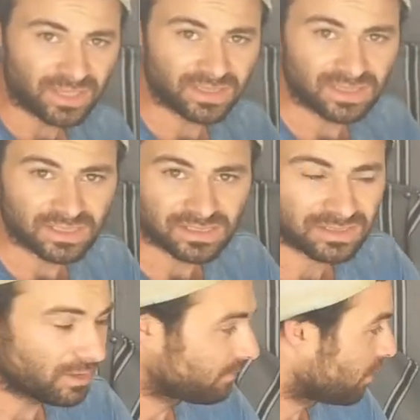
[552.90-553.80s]
take the
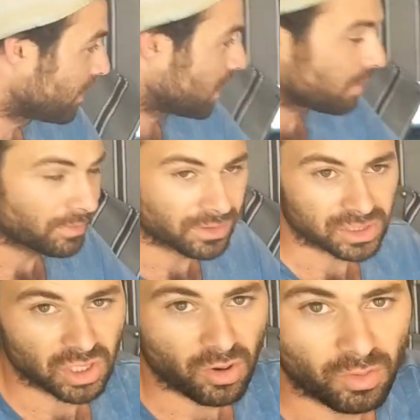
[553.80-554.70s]
cell phone here. I'm gonna
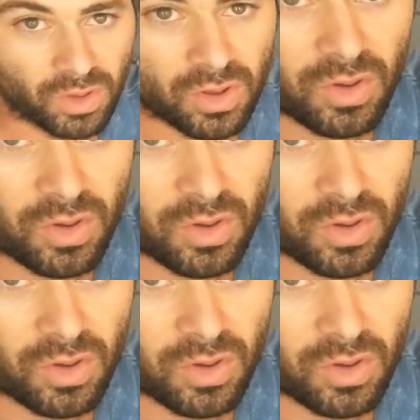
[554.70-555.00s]
show